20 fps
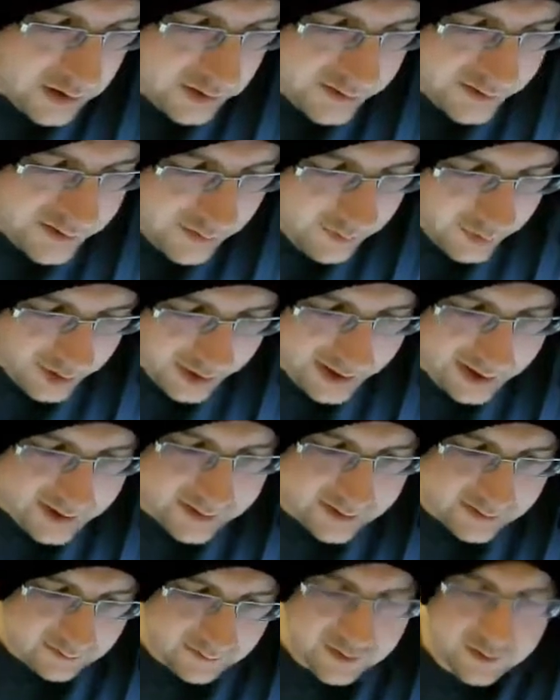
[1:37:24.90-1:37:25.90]

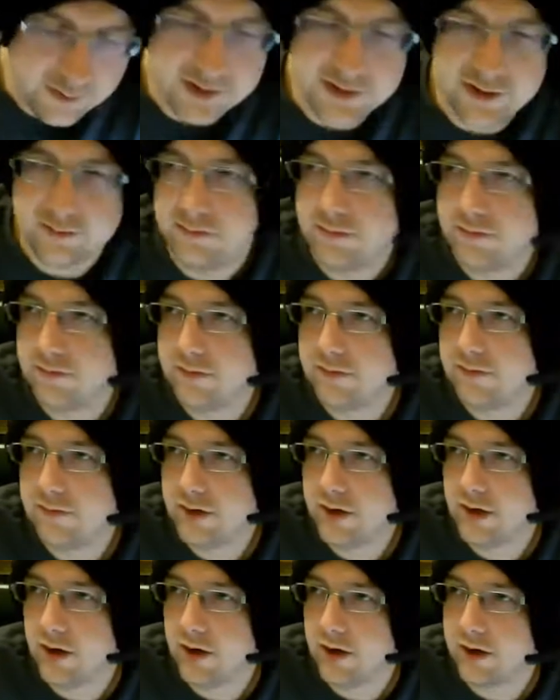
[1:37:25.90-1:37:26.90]
Template, so it's
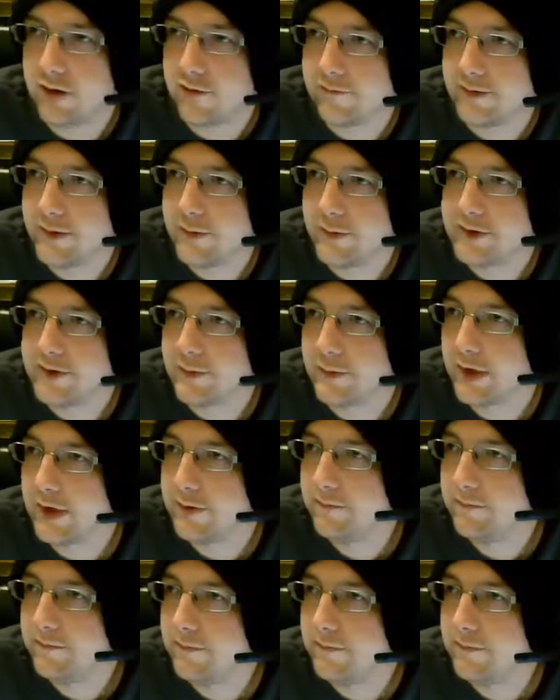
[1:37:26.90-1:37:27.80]
like a flamer template.